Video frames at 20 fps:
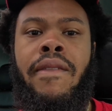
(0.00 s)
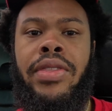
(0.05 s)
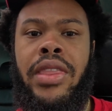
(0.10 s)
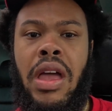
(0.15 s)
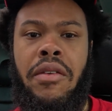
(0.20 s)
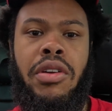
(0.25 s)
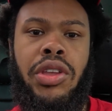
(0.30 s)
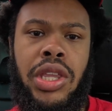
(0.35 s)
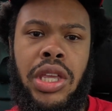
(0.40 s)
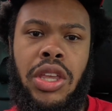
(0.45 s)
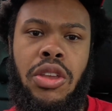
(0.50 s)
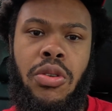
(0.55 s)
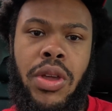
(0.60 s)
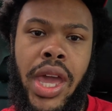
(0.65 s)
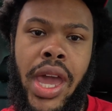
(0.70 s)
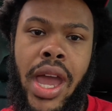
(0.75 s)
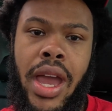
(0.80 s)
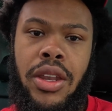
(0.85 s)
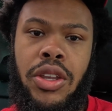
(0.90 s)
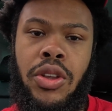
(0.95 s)
Never think you
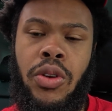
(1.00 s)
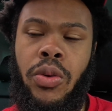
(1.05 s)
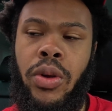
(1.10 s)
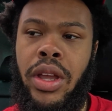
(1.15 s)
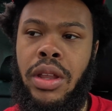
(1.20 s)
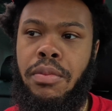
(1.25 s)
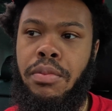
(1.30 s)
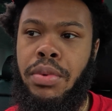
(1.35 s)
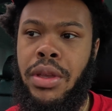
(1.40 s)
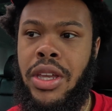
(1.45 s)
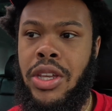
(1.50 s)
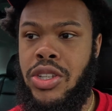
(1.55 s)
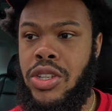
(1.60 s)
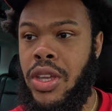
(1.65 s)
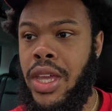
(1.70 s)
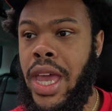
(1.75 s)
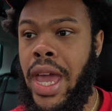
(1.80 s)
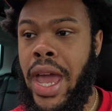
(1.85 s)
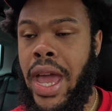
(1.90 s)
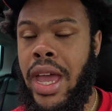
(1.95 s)
can't do it, because
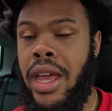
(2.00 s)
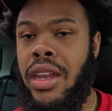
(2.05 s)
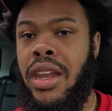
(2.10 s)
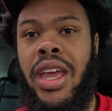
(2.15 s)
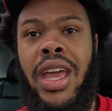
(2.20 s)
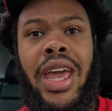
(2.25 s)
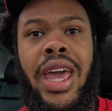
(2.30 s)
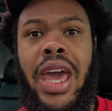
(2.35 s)
you can,